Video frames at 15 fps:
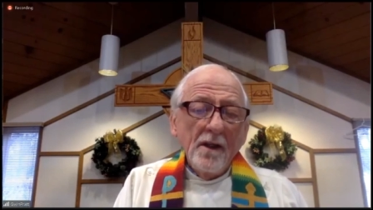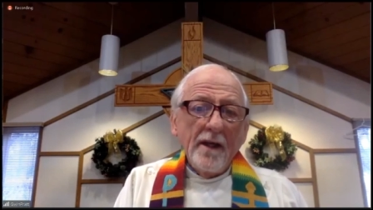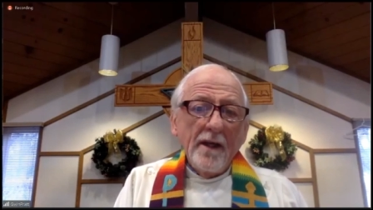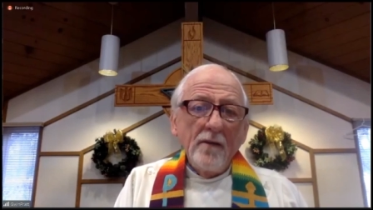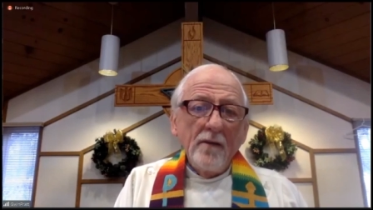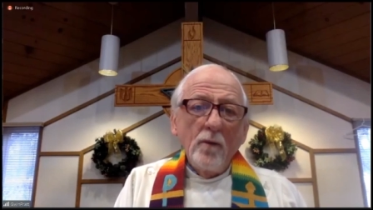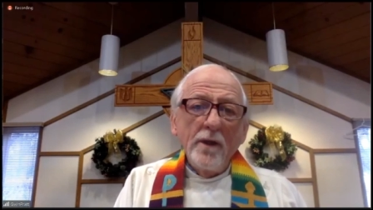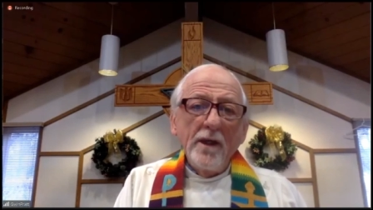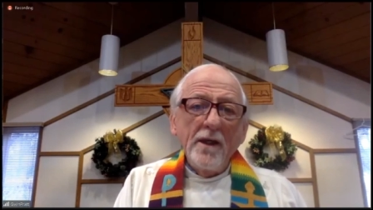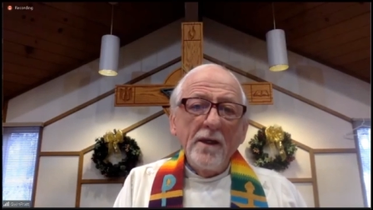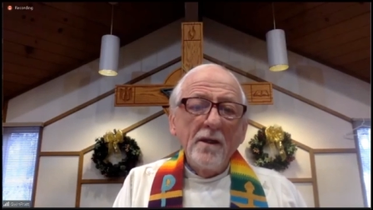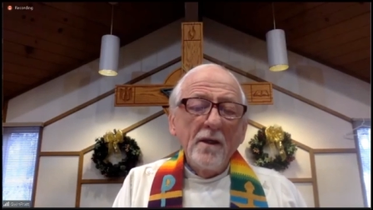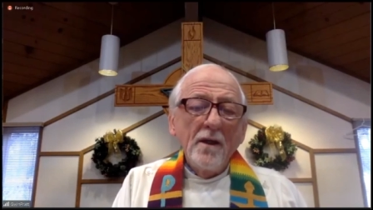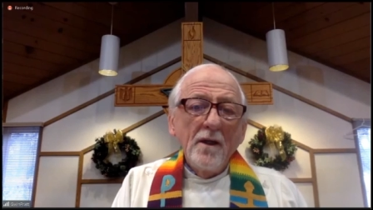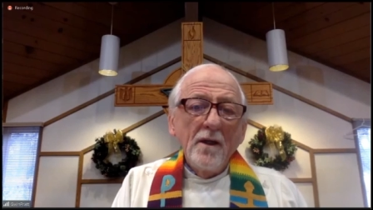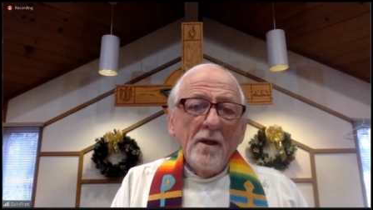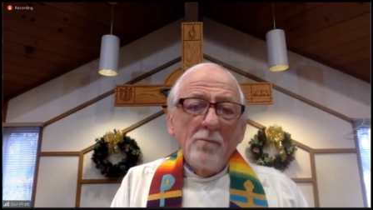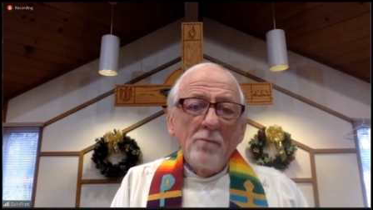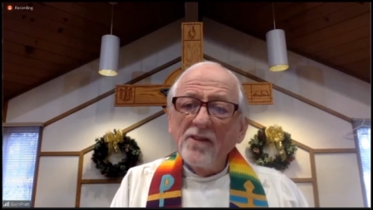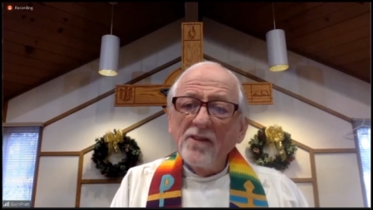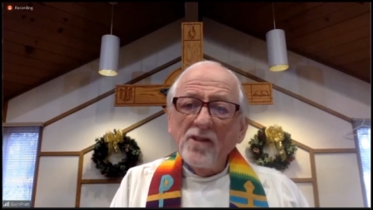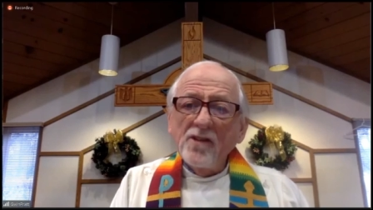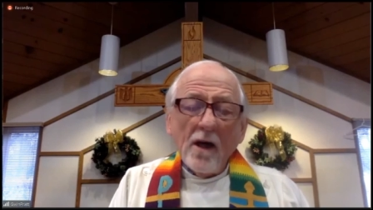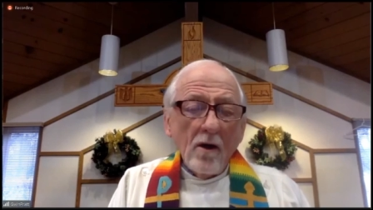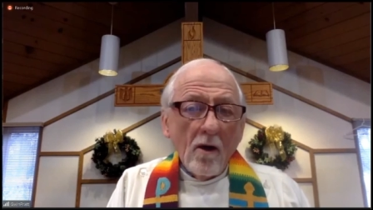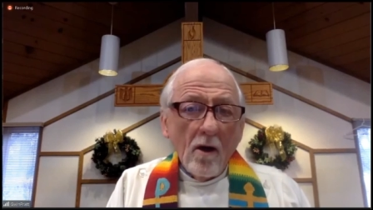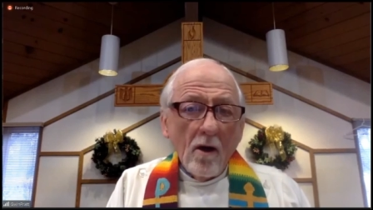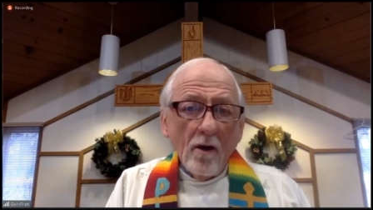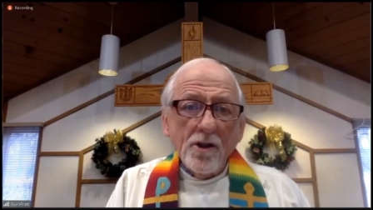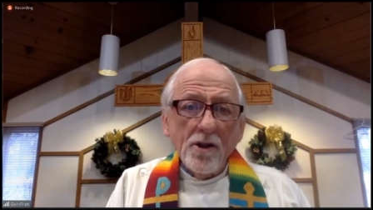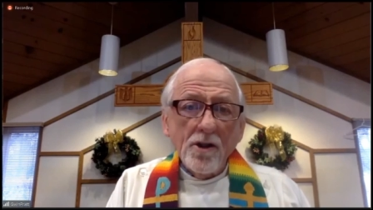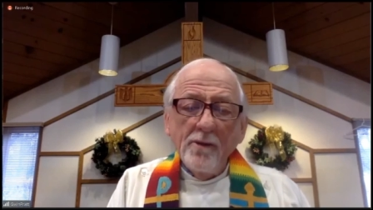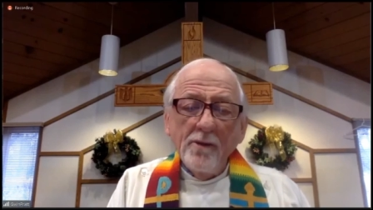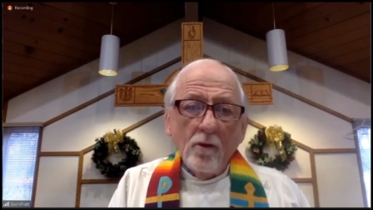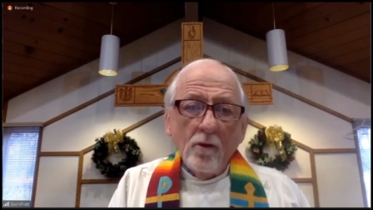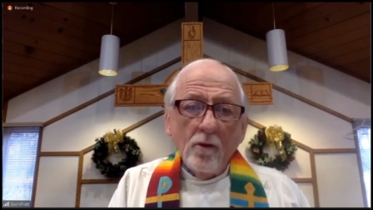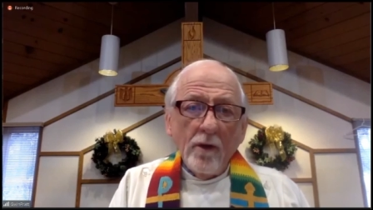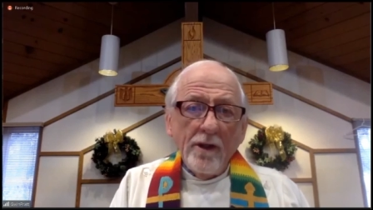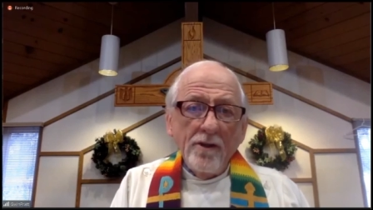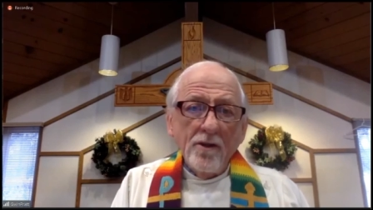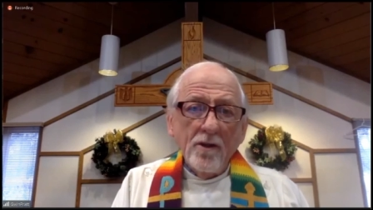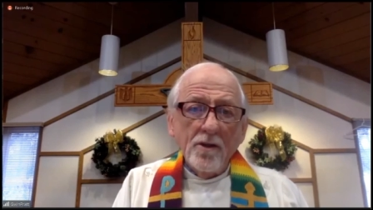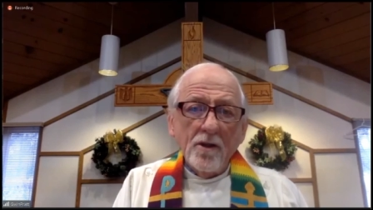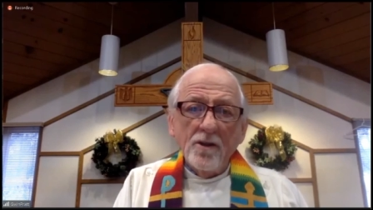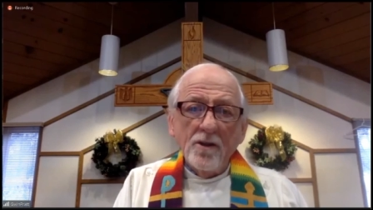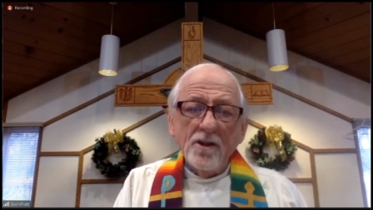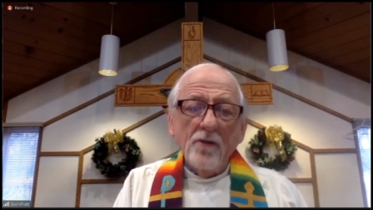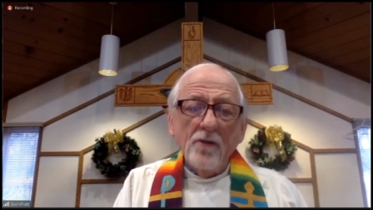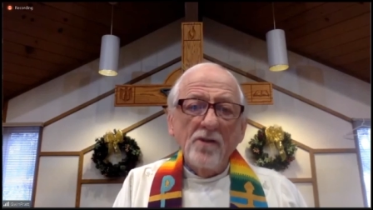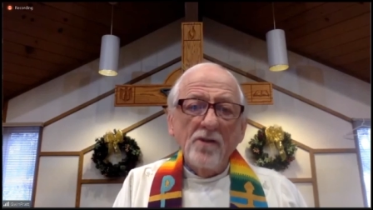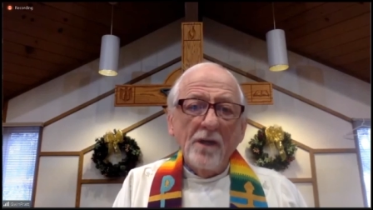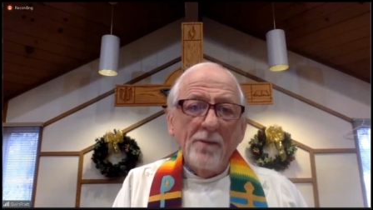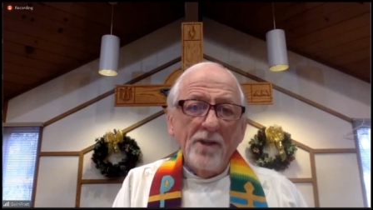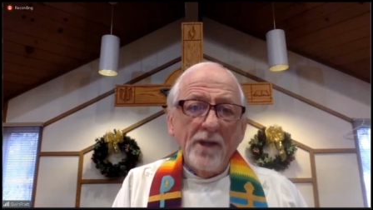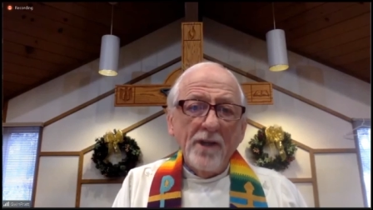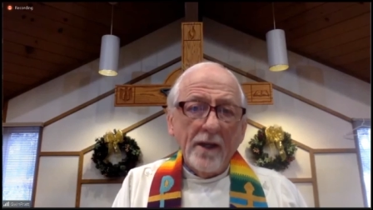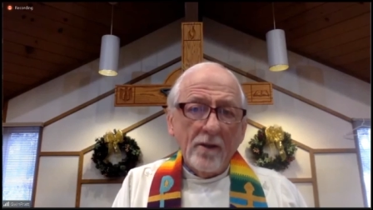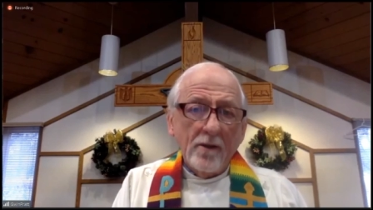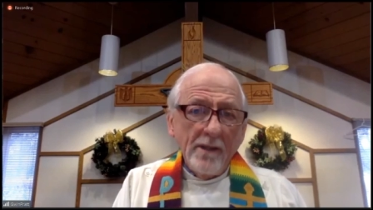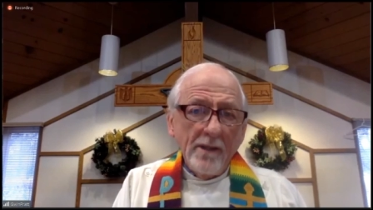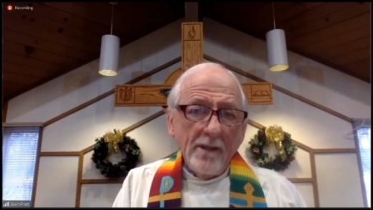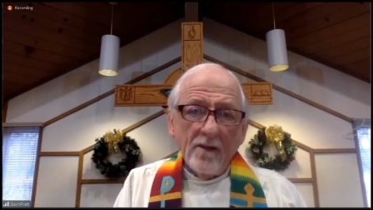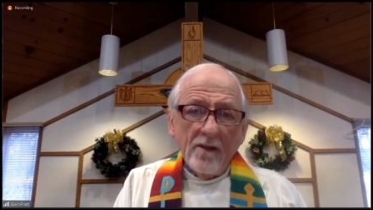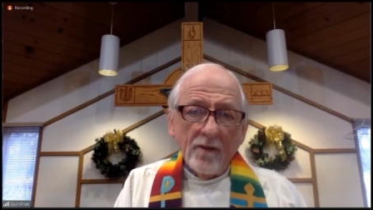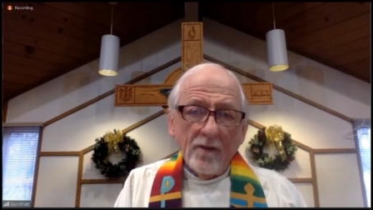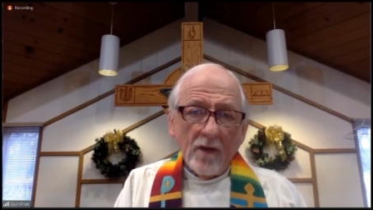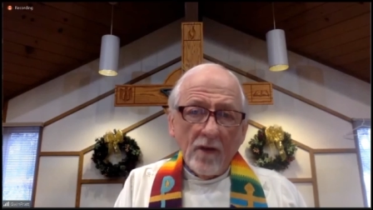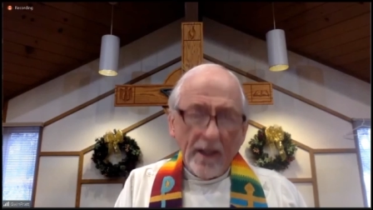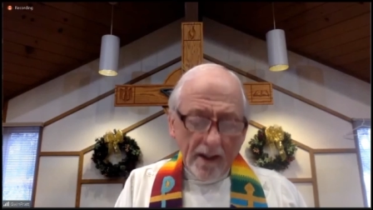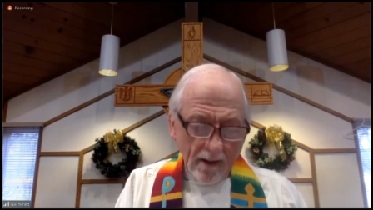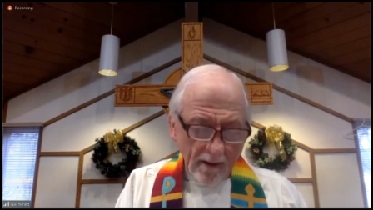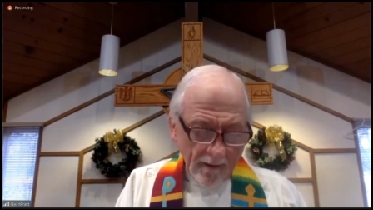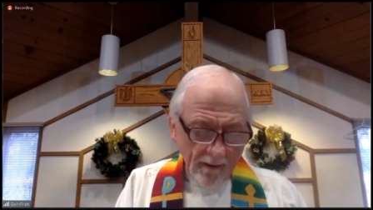And we, bless our hearts, human creatures are so subject to being afraid.